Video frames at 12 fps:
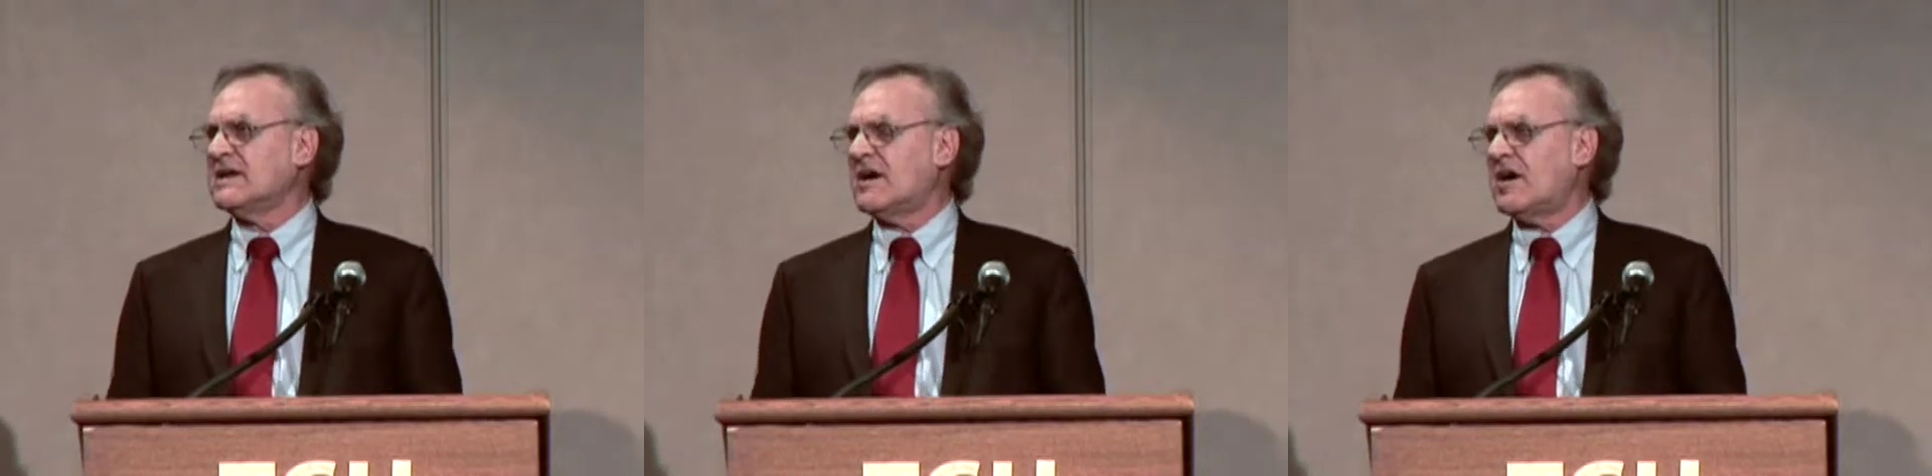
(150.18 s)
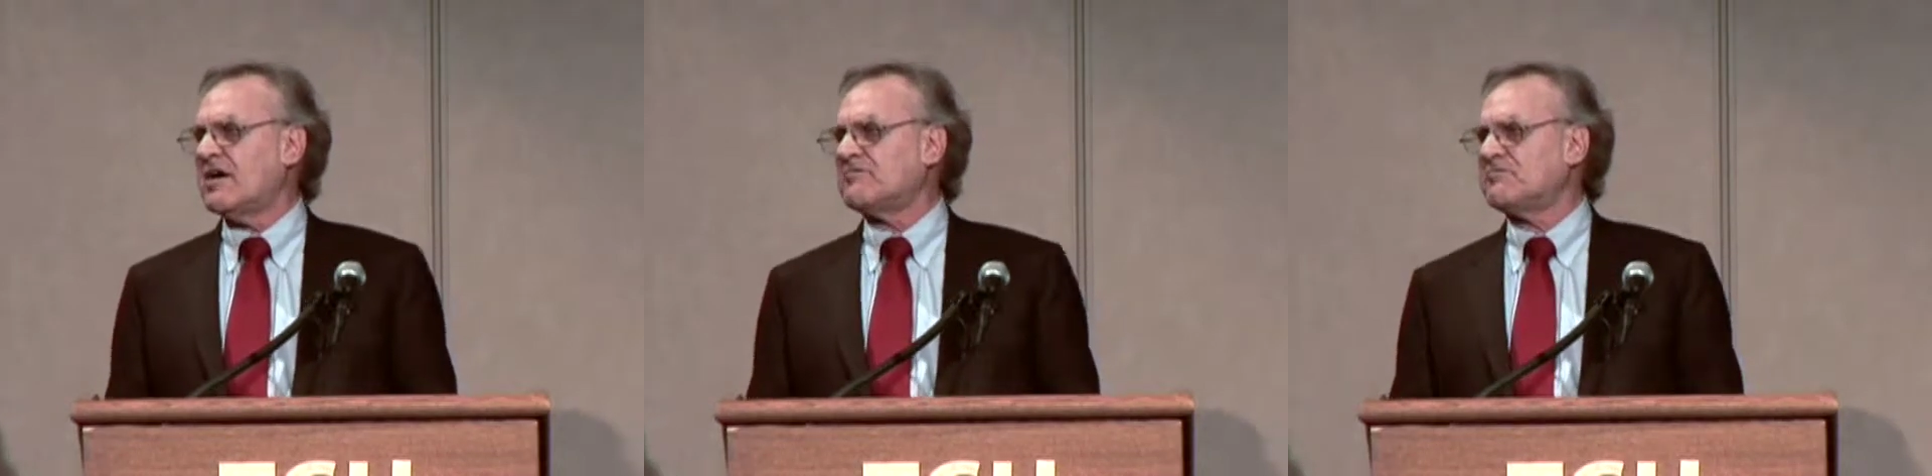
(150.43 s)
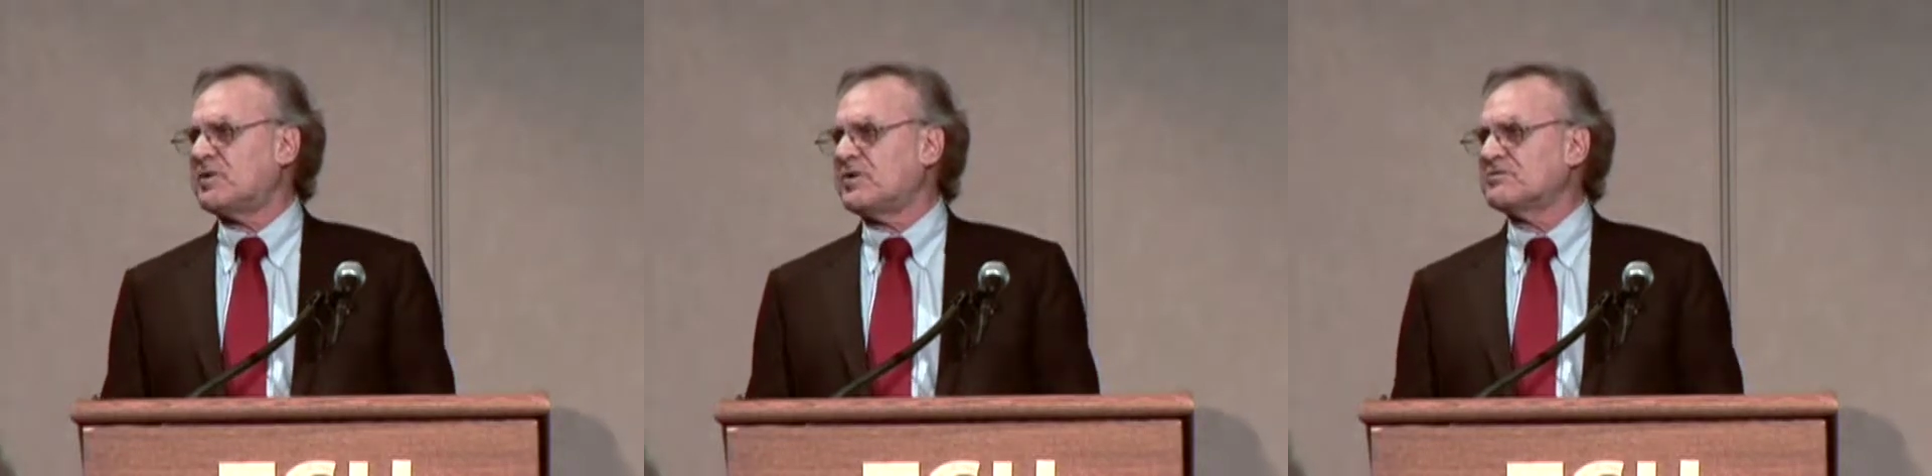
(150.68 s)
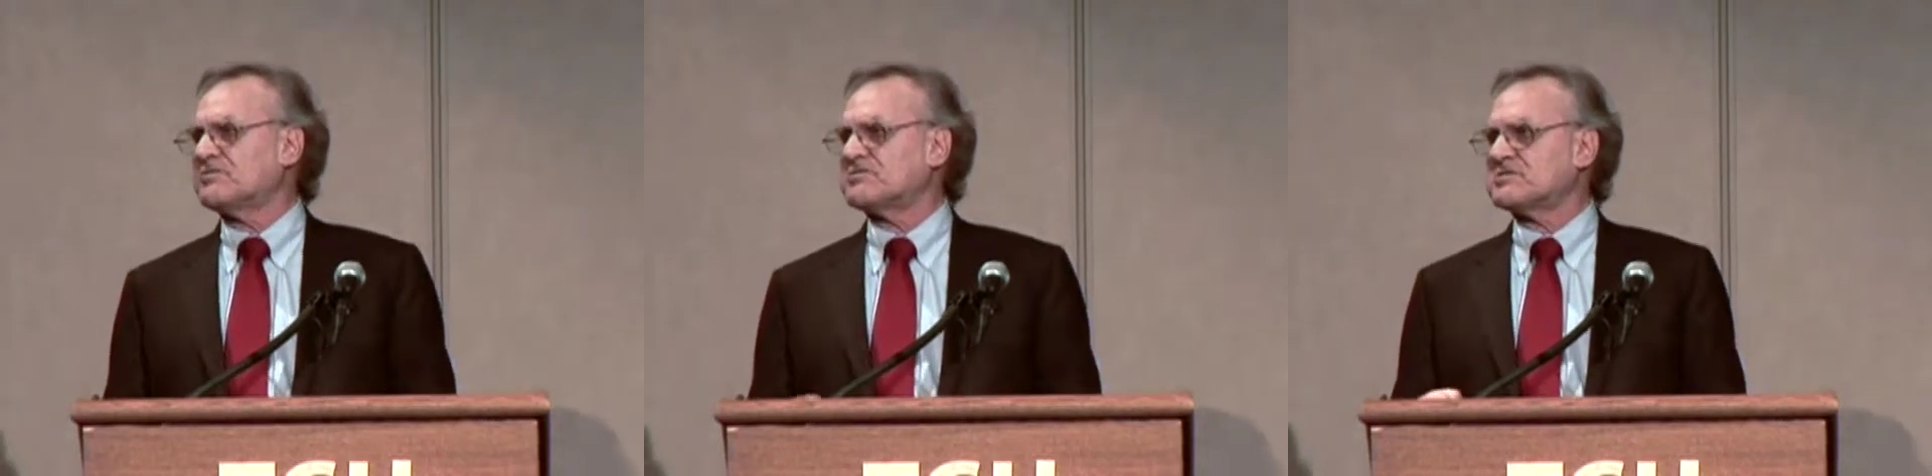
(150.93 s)
of
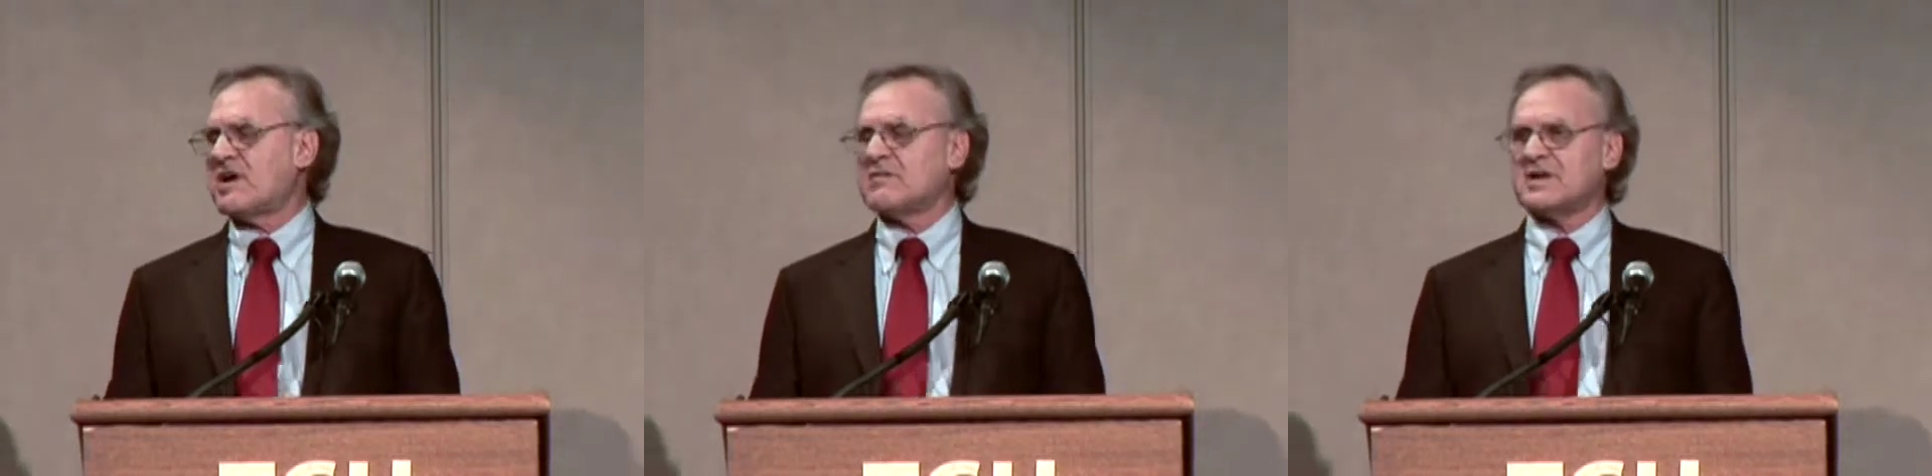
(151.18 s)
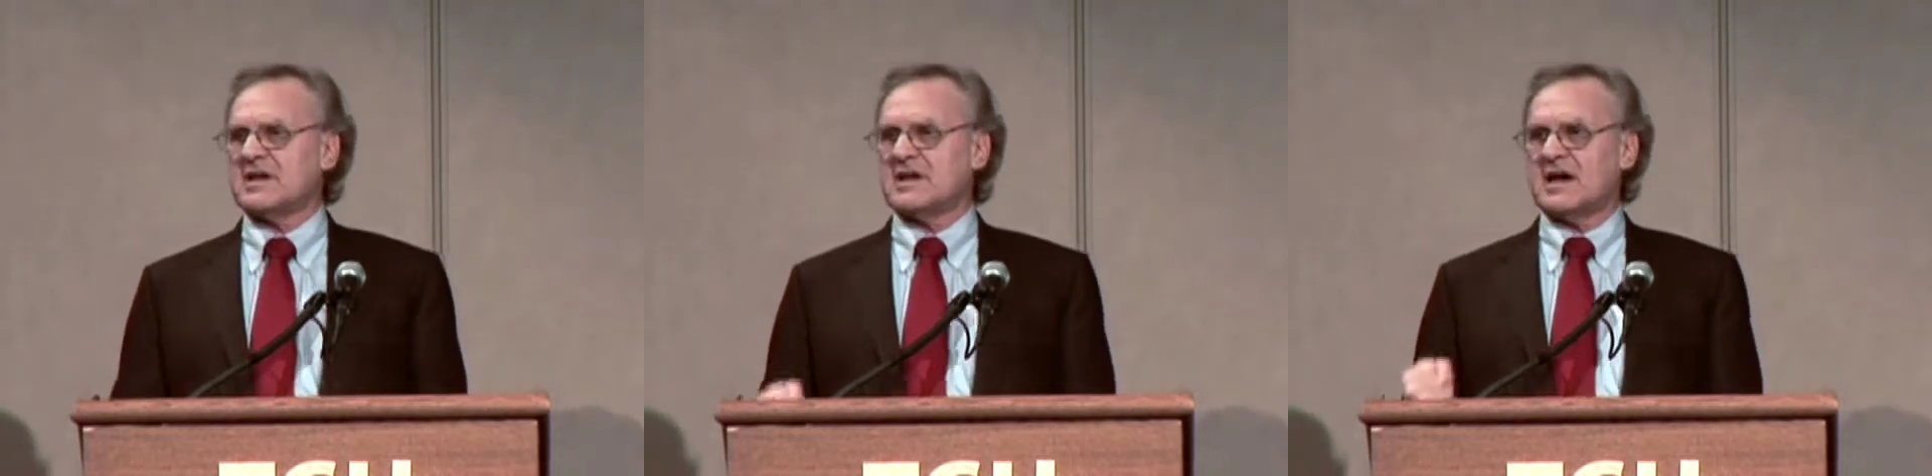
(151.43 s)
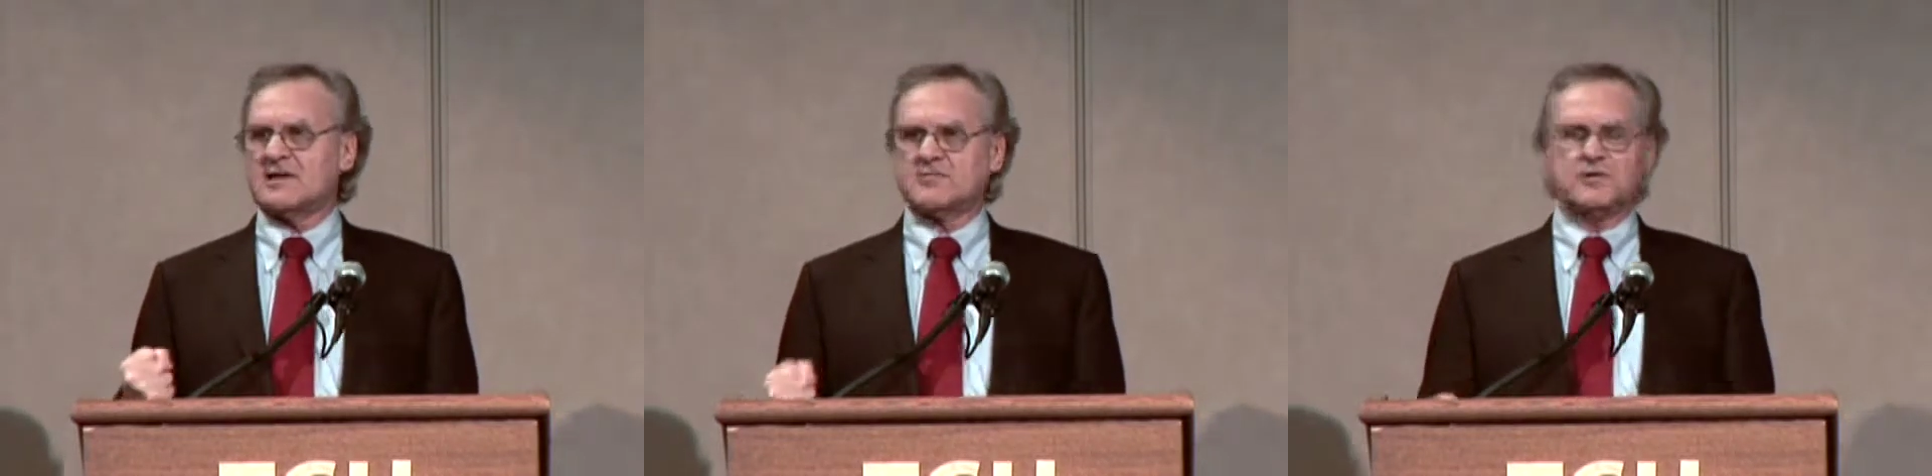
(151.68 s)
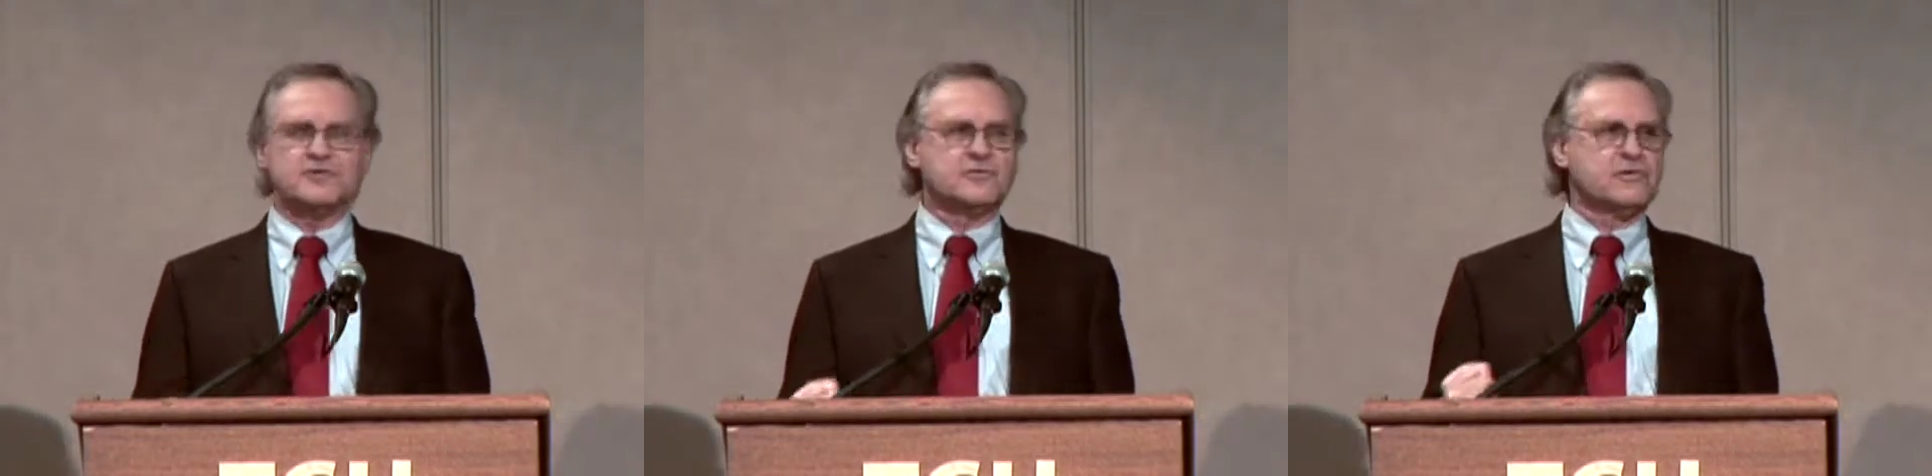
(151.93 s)
both Tommy and
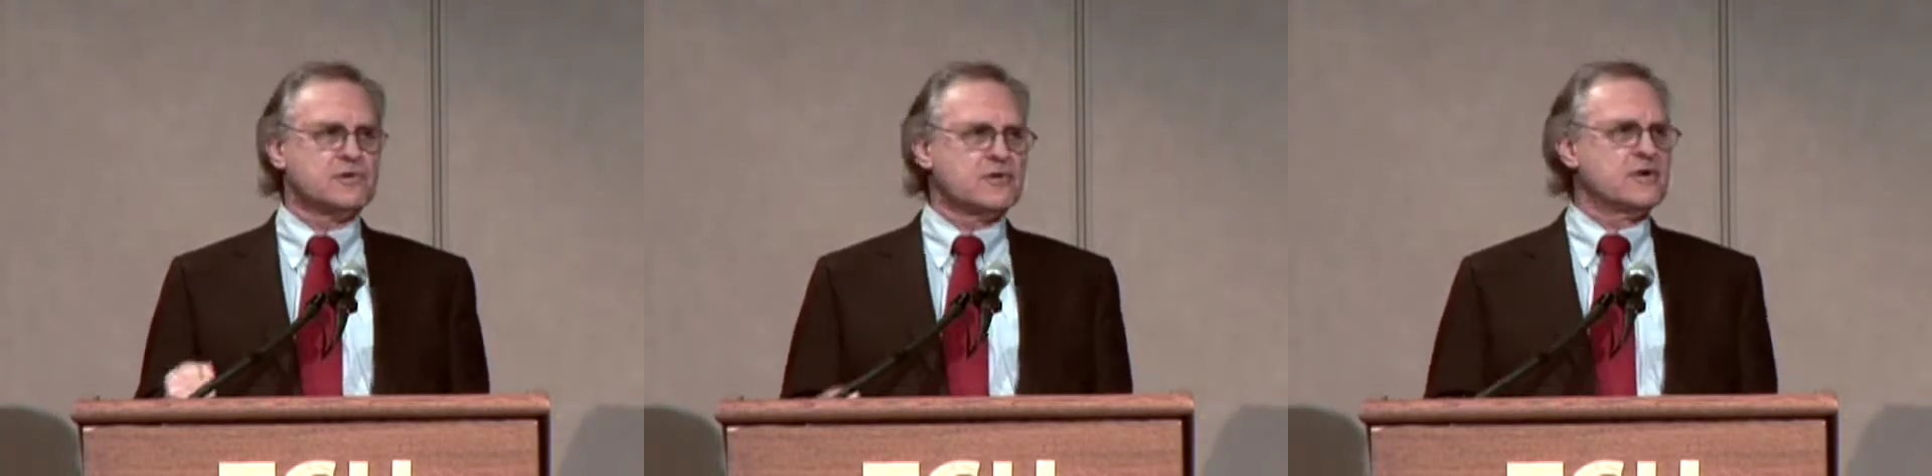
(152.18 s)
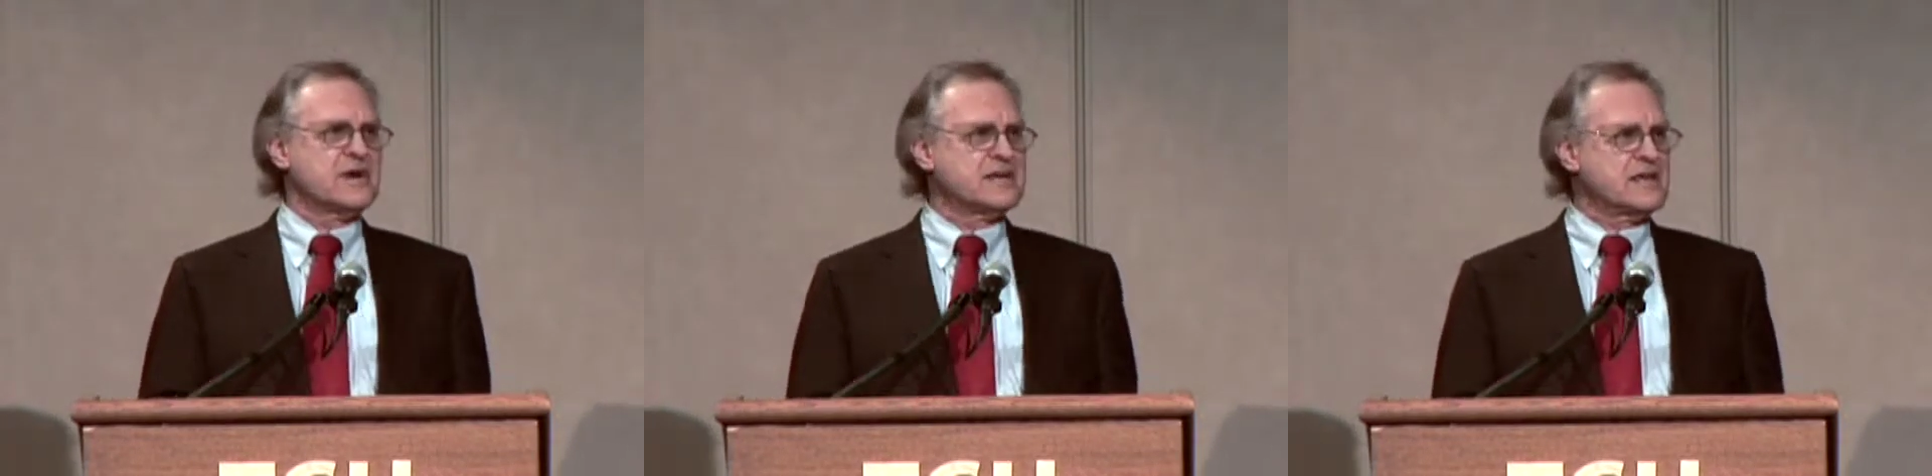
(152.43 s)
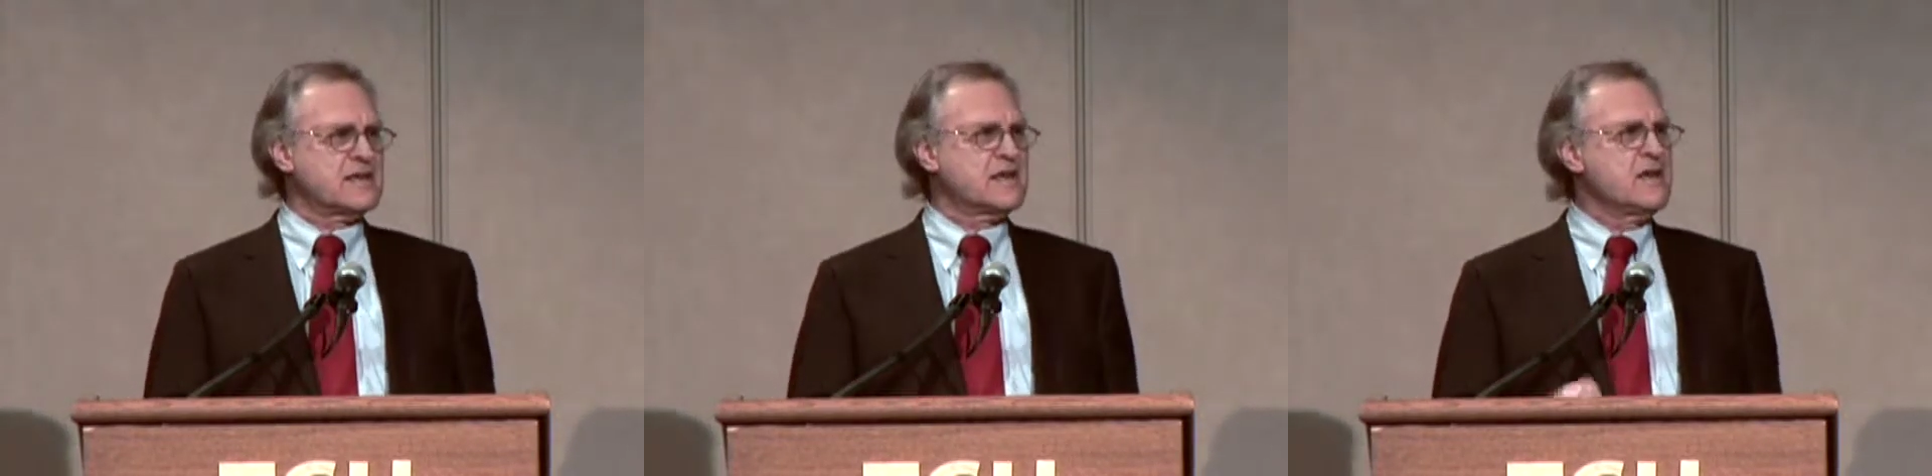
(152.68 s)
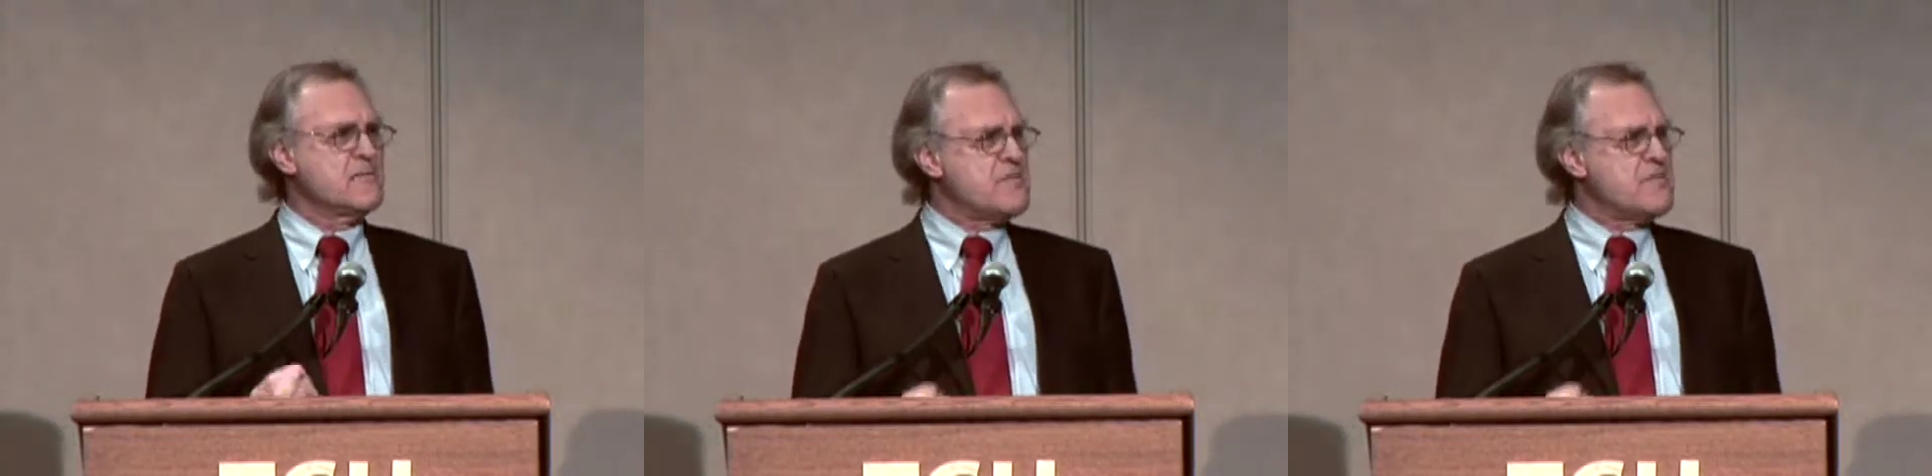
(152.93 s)
Woodrow Lloyd in